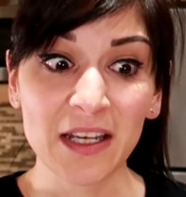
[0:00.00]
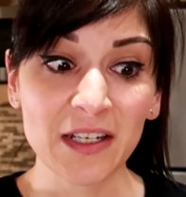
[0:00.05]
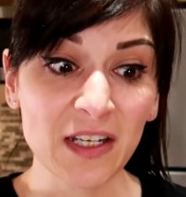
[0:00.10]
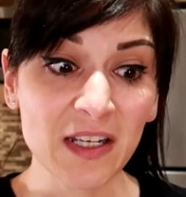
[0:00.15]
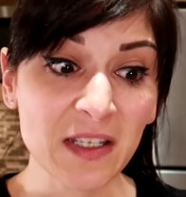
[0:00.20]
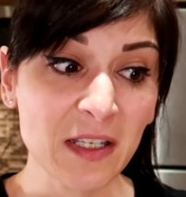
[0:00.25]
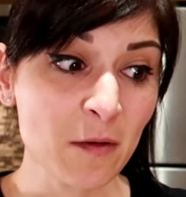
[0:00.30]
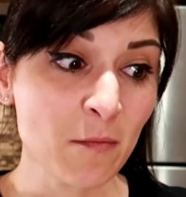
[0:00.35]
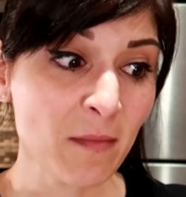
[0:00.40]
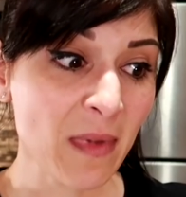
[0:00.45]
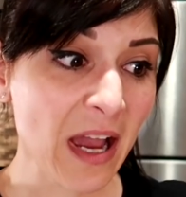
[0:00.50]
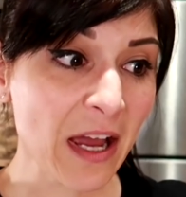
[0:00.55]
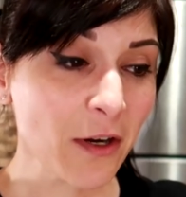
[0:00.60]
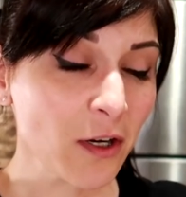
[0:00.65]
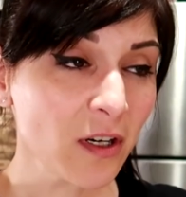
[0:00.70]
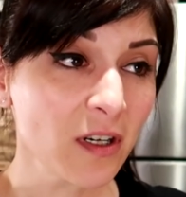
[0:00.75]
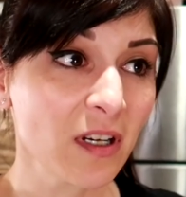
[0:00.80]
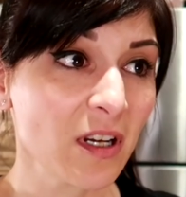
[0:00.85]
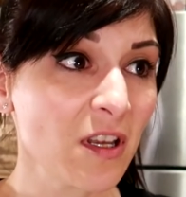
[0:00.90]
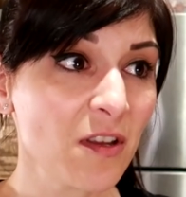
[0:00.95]
It doesn't
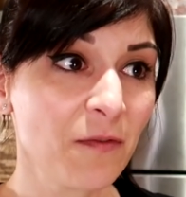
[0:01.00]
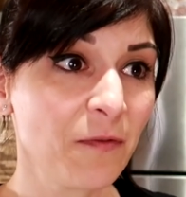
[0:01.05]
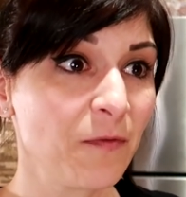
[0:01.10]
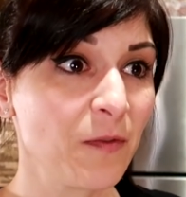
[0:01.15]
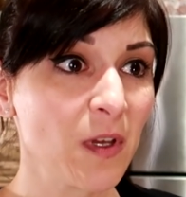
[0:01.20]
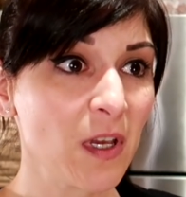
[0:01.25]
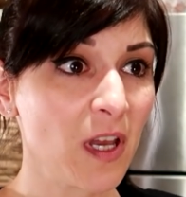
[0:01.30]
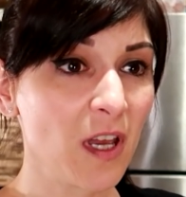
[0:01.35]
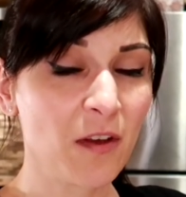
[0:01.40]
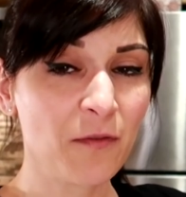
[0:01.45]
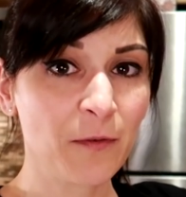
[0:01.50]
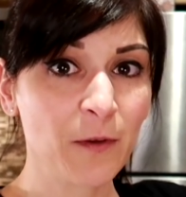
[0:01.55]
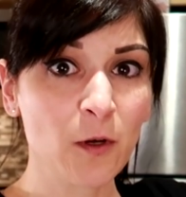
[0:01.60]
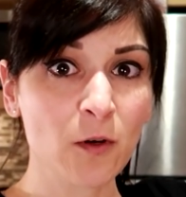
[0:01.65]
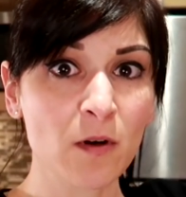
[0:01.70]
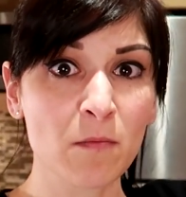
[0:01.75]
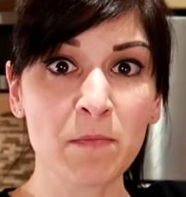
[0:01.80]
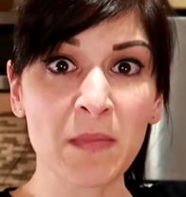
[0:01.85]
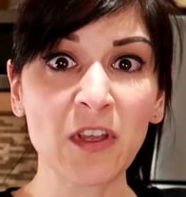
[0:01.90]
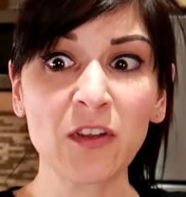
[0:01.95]
matter if if
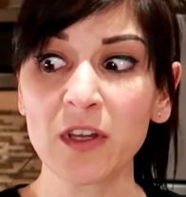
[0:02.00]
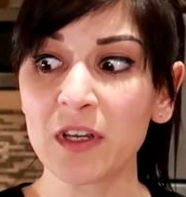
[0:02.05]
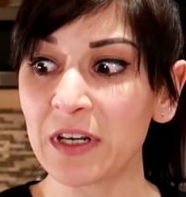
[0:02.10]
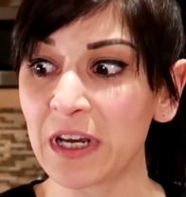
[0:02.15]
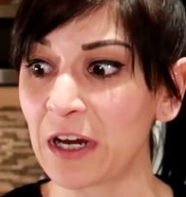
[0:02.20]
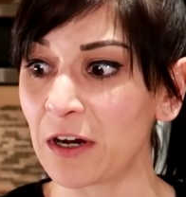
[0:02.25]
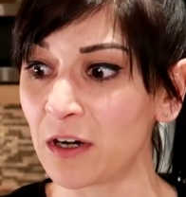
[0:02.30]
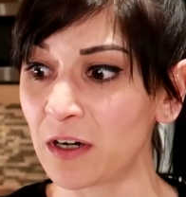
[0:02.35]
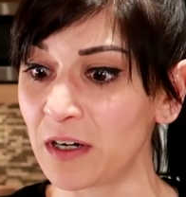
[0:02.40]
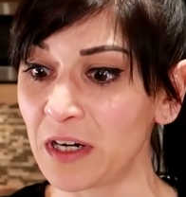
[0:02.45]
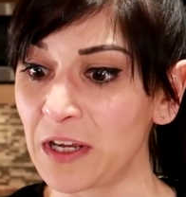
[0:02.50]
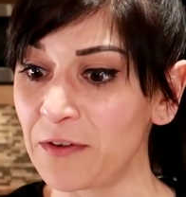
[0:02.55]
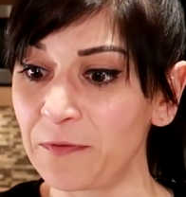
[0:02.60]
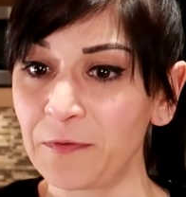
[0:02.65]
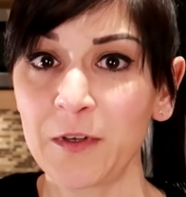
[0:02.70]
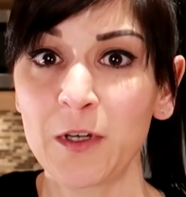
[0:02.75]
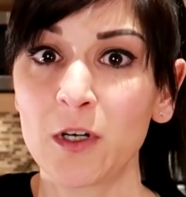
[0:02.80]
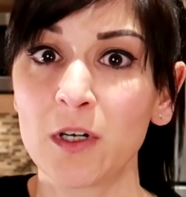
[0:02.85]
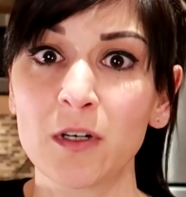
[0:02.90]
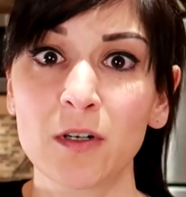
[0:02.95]
you're a millionaire,
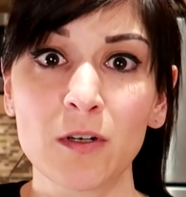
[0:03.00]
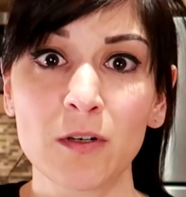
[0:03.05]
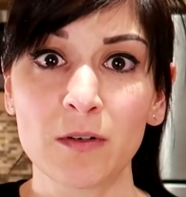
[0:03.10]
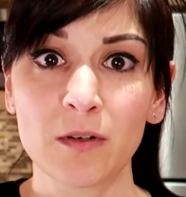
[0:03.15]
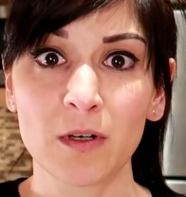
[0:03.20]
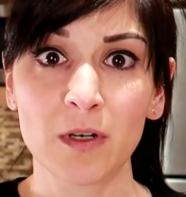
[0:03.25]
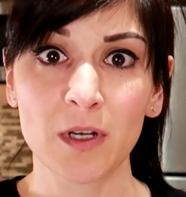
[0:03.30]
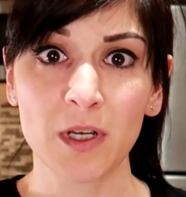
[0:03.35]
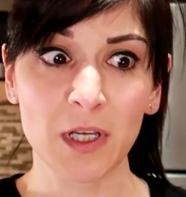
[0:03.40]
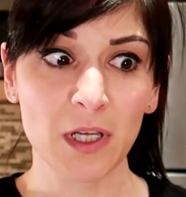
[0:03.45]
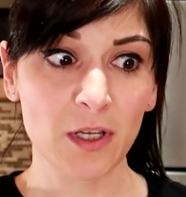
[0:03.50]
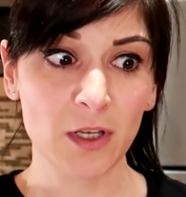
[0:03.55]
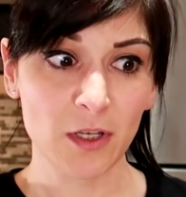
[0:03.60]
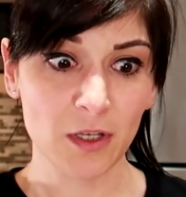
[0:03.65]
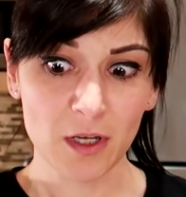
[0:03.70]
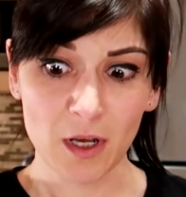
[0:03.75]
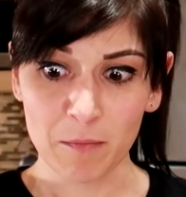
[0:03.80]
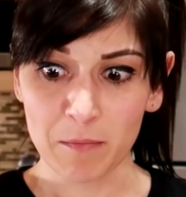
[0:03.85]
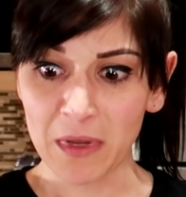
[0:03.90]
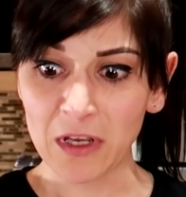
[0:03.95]
if you're
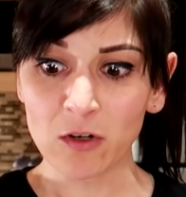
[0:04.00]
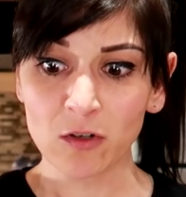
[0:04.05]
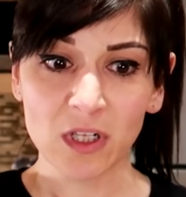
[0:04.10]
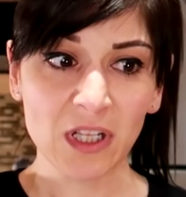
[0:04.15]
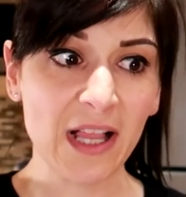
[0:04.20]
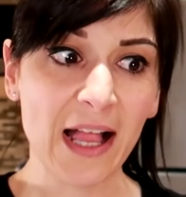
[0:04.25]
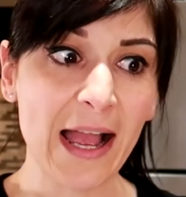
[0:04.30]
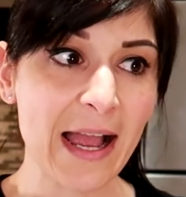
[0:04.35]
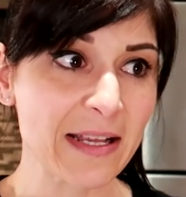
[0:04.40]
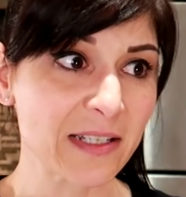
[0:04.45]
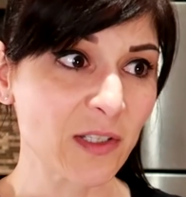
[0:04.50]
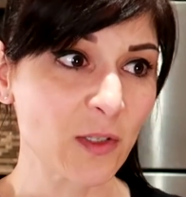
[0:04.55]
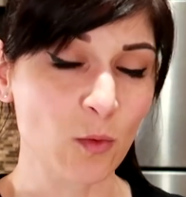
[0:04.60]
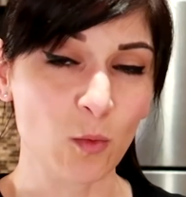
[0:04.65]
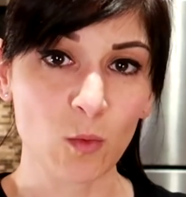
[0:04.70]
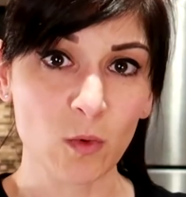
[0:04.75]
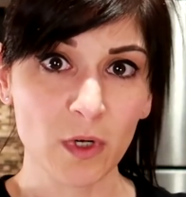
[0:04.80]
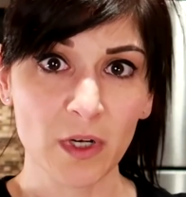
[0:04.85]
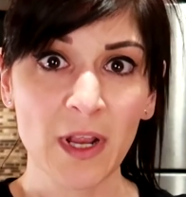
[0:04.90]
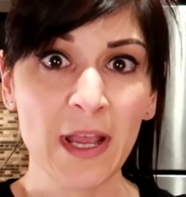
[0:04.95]
middle class,
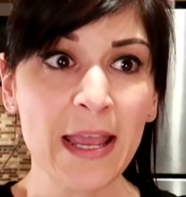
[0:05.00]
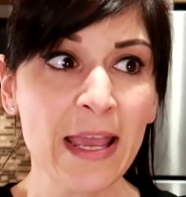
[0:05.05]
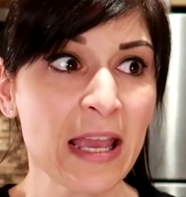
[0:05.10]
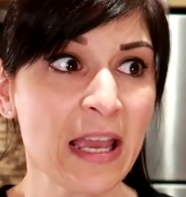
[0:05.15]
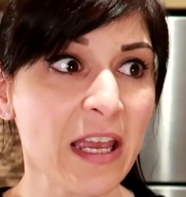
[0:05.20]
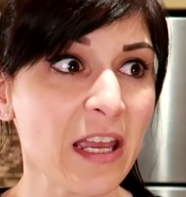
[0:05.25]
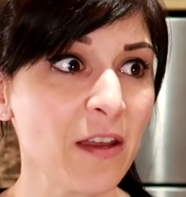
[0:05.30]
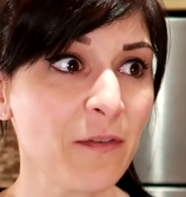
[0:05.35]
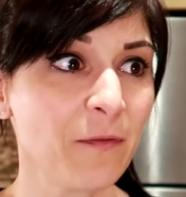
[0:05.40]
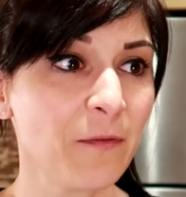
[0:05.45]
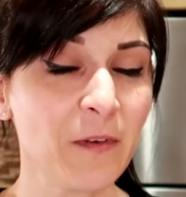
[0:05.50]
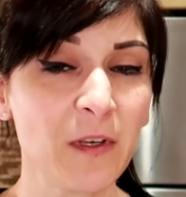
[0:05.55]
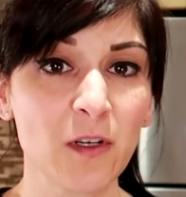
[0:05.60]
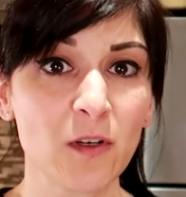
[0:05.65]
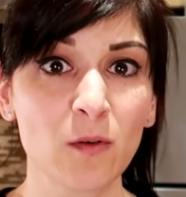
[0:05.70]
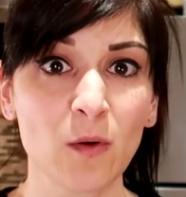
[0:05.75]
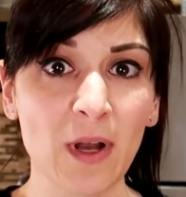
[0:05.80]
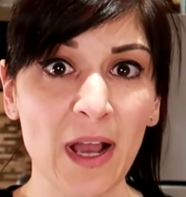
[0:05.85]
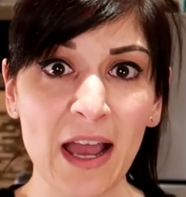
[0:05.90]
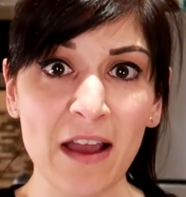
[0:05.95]
if
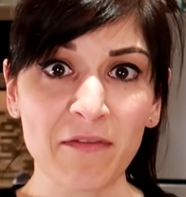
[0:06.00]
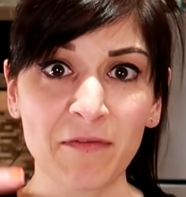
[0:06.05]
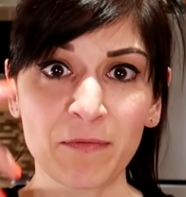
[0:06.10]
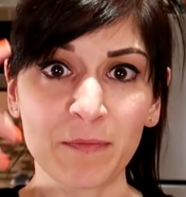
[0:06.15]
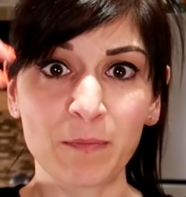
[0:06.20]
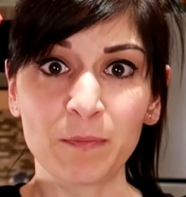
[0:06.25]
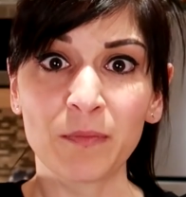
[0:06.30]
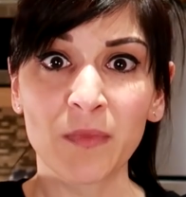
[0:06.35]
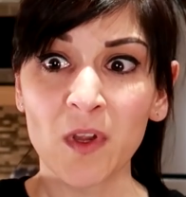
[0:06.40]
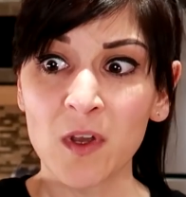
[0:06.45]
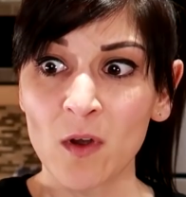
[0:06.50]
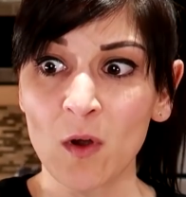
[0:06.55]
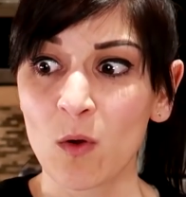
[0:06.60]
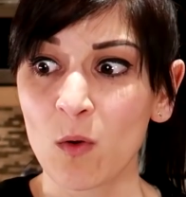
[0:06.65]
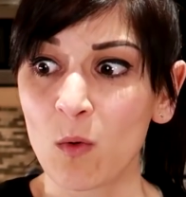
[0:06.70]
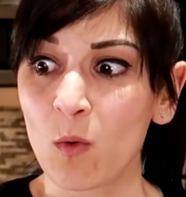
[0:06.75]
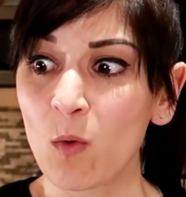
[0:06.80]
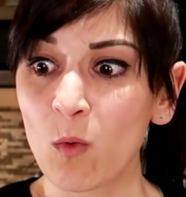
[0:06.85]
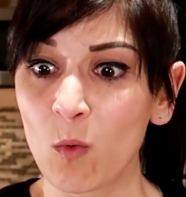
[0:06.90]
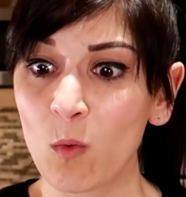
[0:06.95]
you have
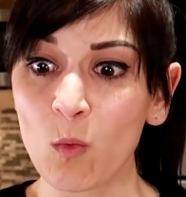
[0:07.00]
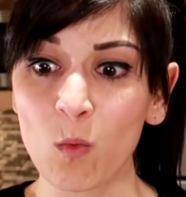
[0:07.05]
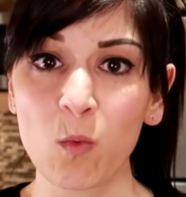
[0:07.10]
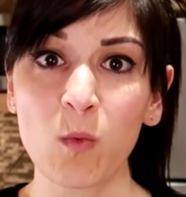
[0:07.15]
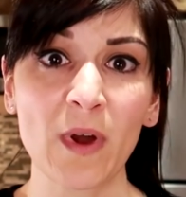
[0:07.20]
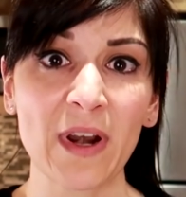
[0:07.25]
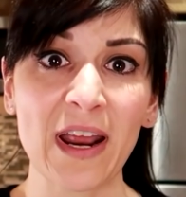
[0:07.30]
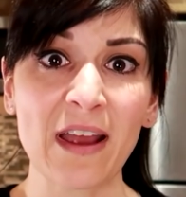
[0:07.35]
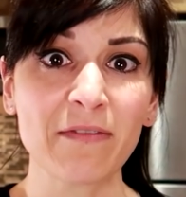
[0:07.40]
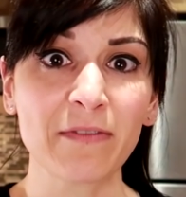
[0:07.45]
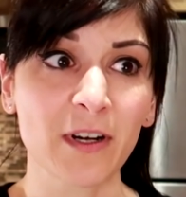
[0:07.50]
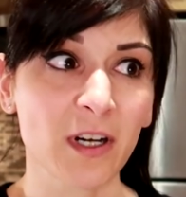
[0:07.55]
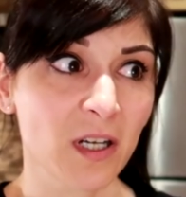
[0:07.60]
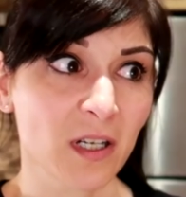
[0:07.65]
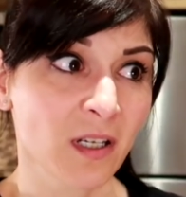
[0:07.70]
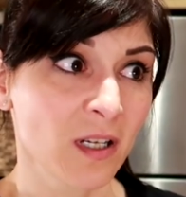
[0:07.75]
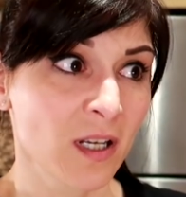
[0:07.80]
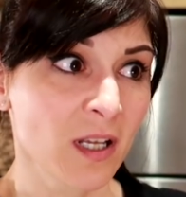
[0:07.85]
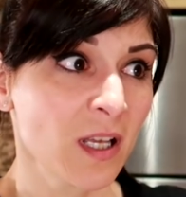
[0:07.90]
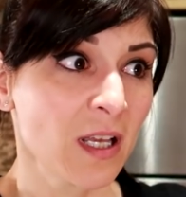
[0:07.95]

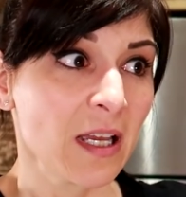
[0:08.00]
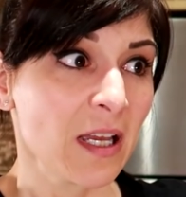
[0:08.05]
whatever.